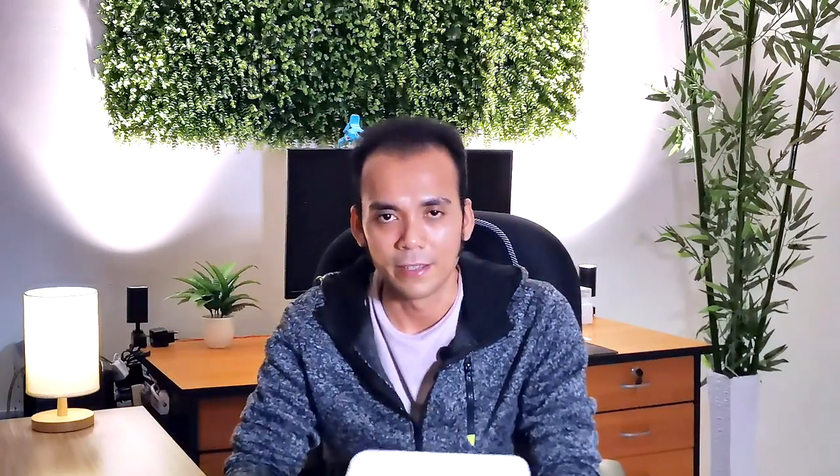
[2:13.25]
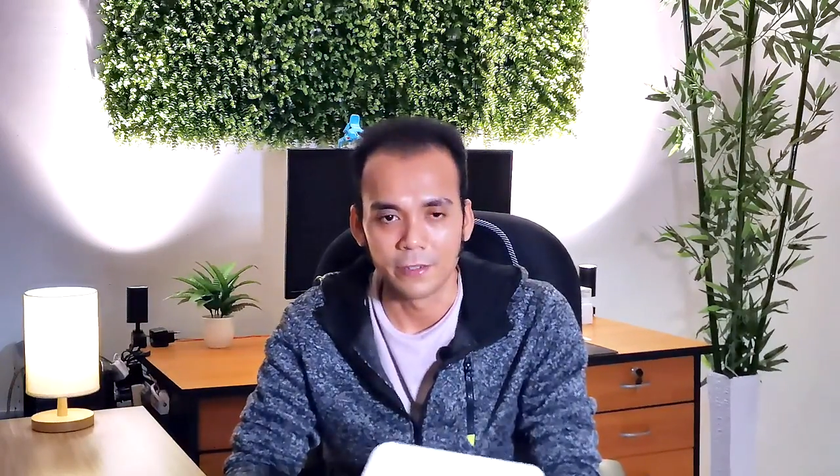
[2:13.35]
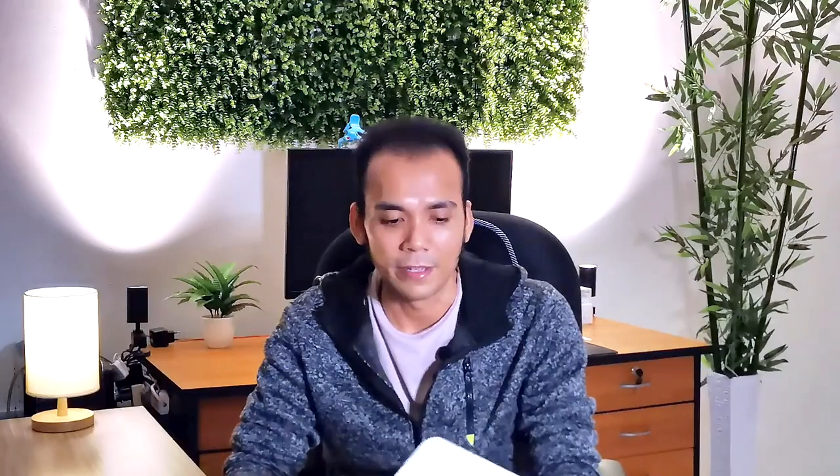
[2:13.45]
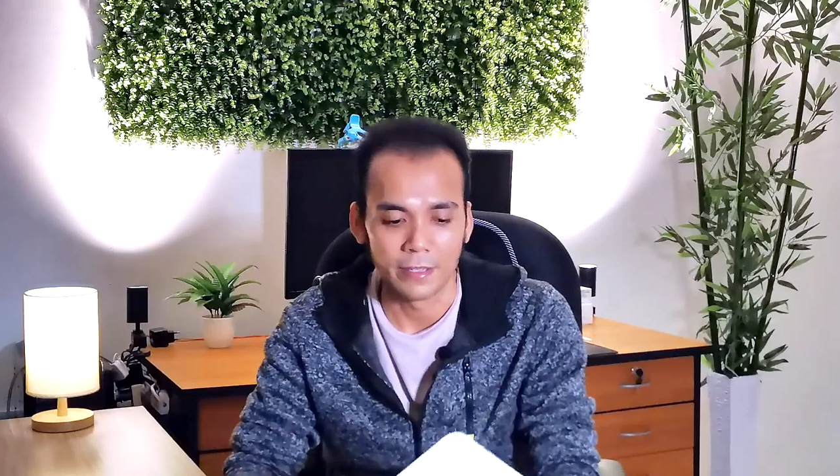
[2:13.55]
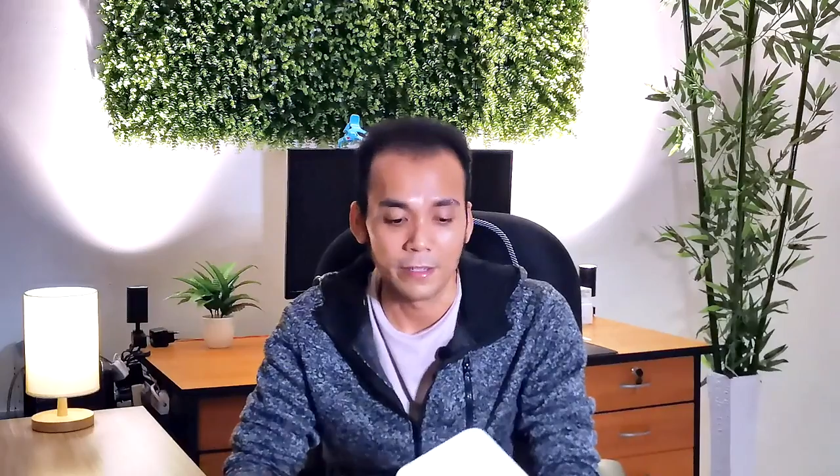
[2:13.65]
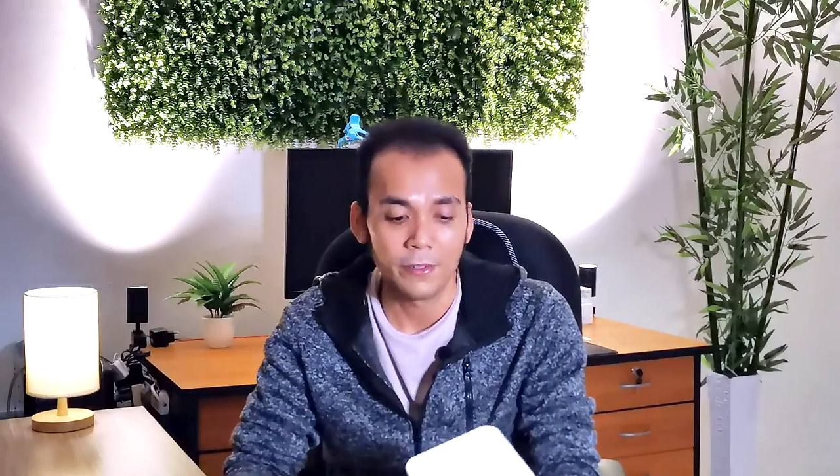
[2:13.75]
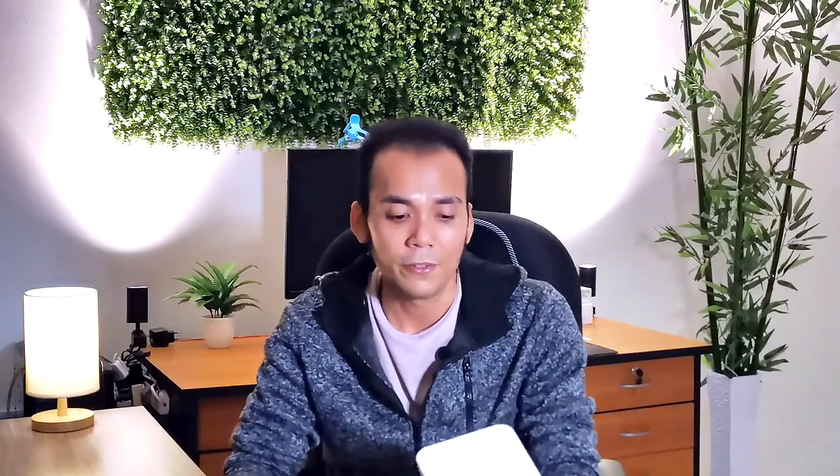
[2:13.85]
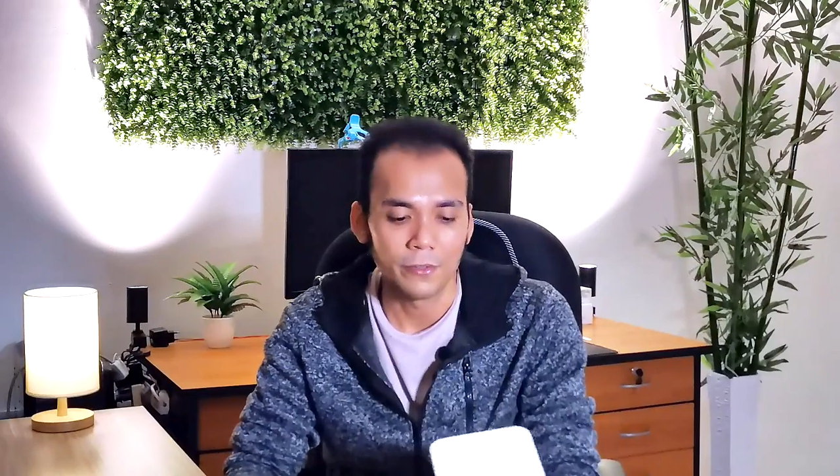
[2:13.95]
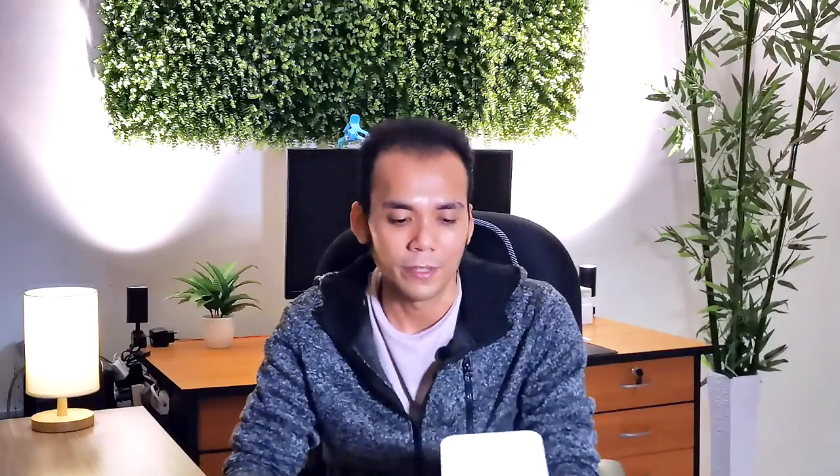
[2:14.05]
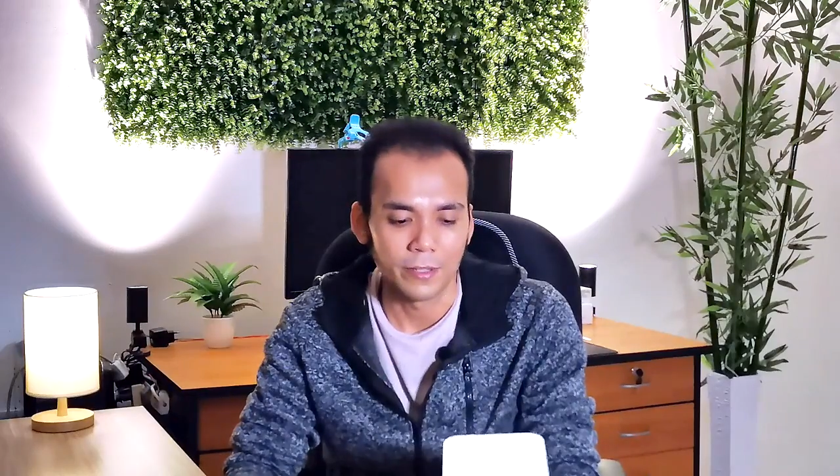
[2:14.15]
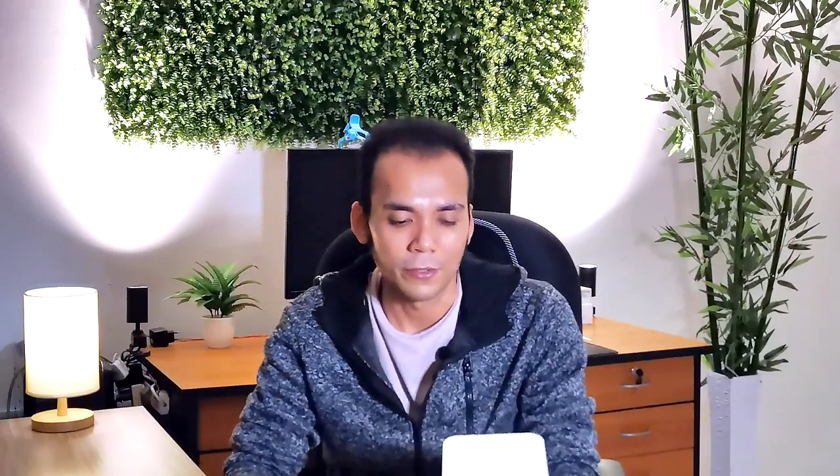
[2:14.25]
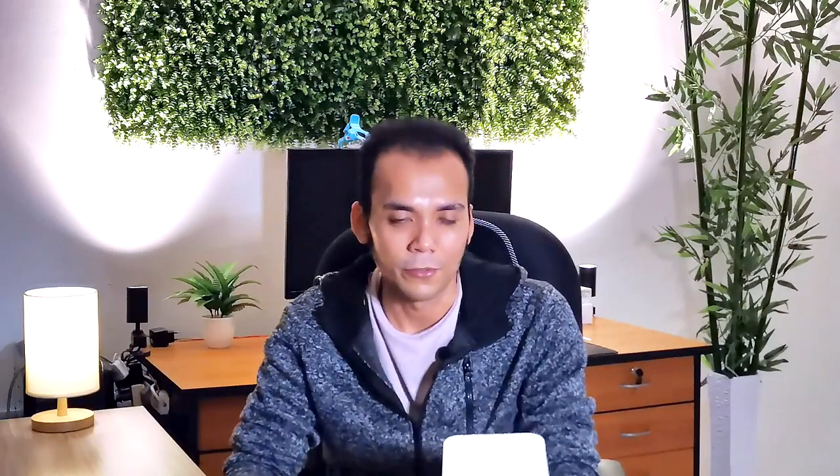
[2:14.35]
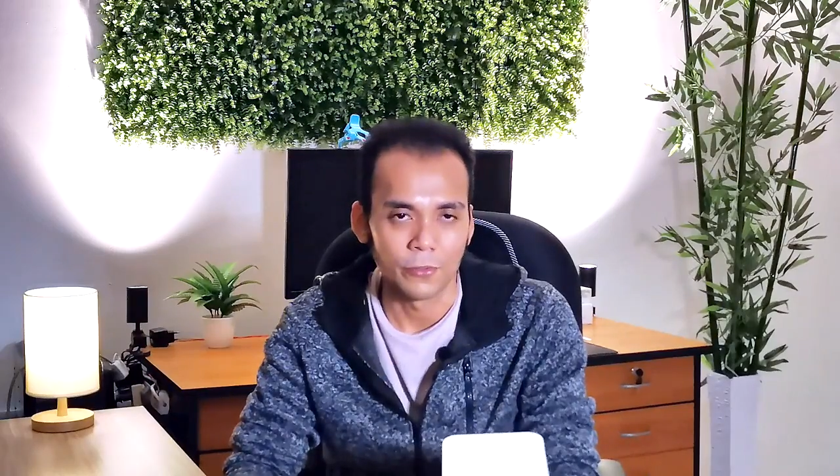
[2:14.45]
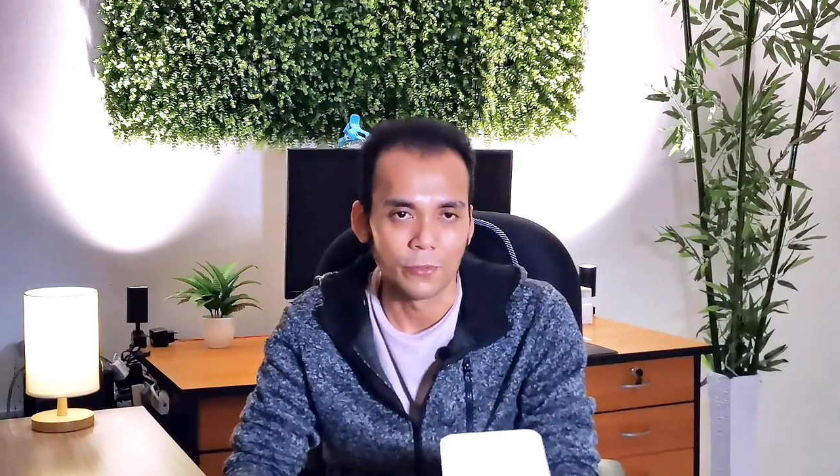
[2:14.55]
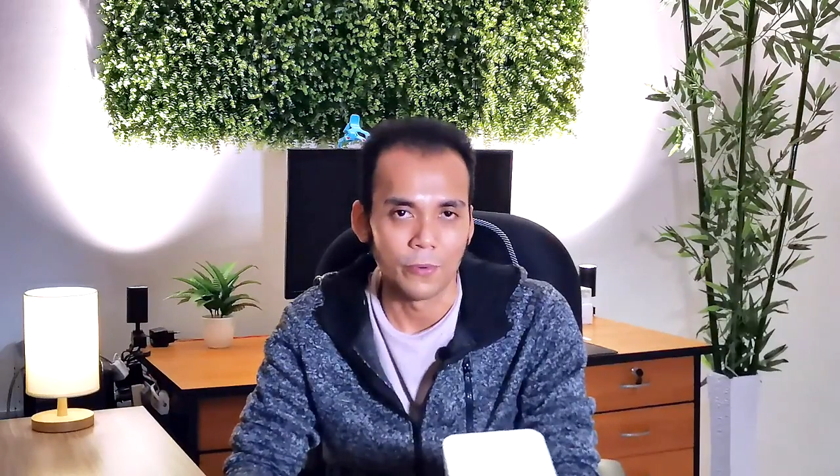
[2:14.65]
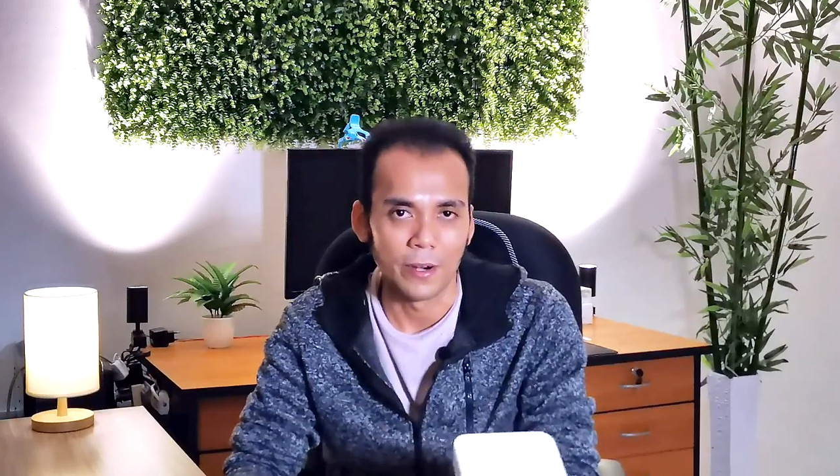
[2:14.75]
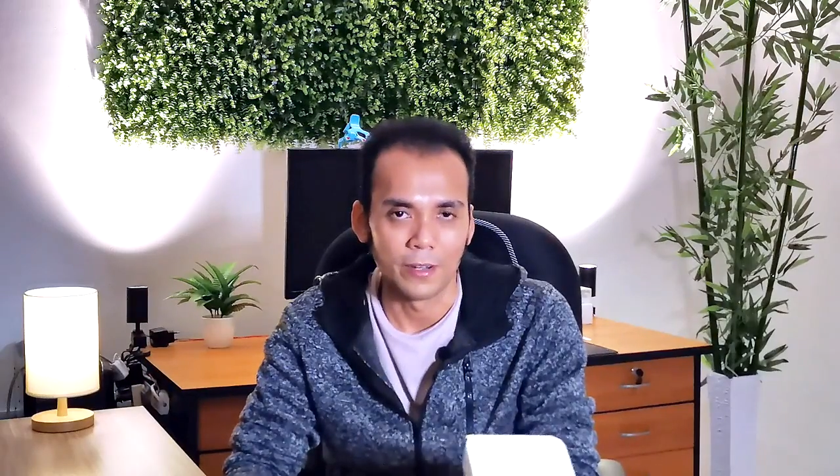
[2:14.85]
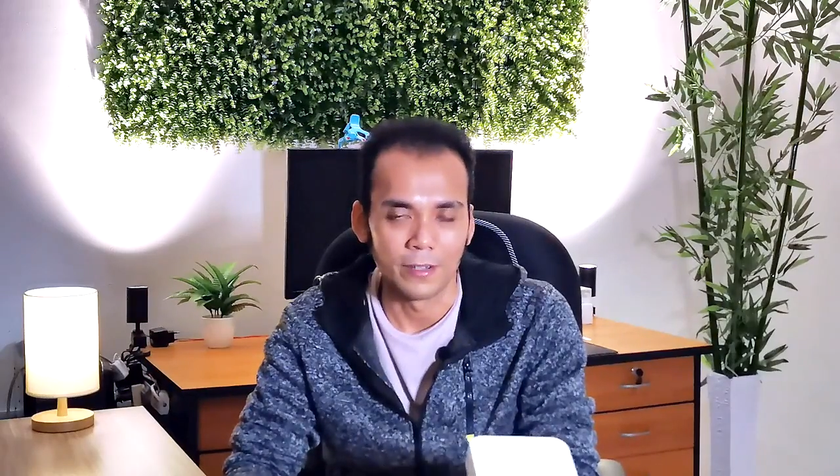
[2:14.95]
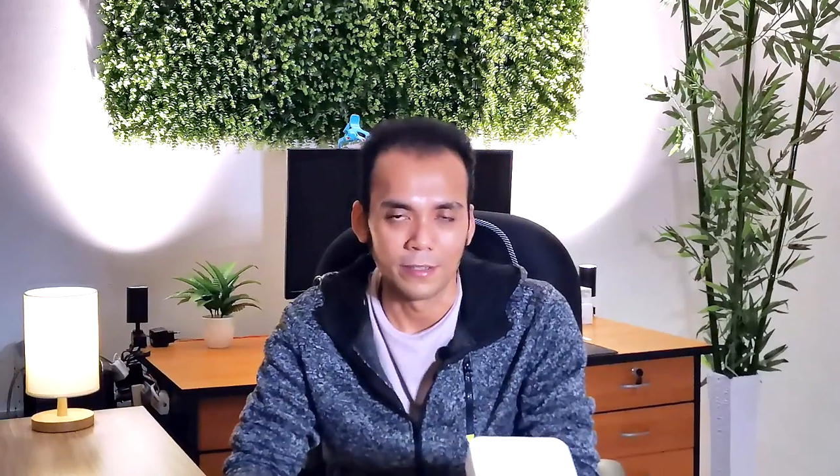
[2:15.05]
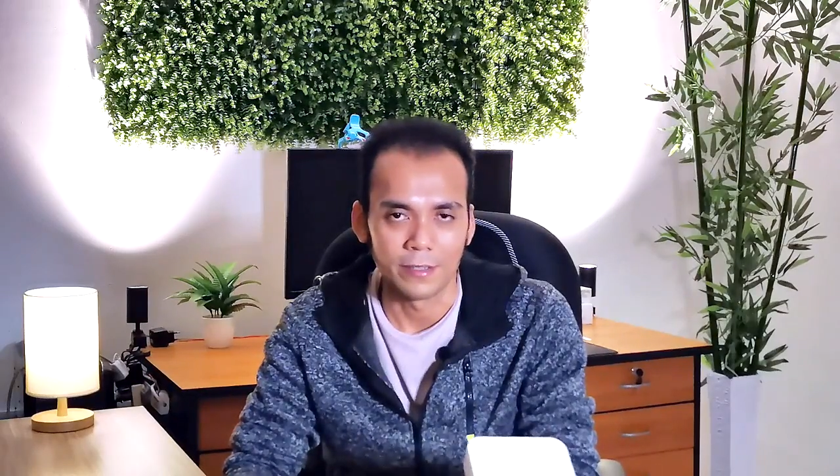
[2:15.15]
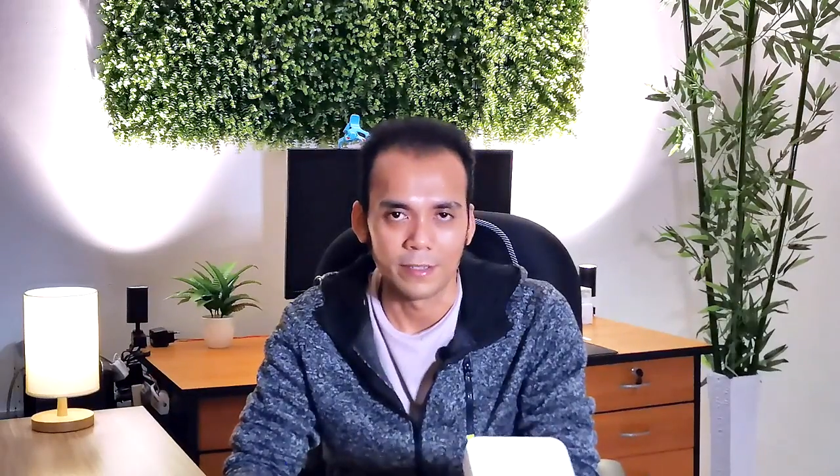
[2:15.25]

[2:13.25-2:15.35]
you can still use it to wireless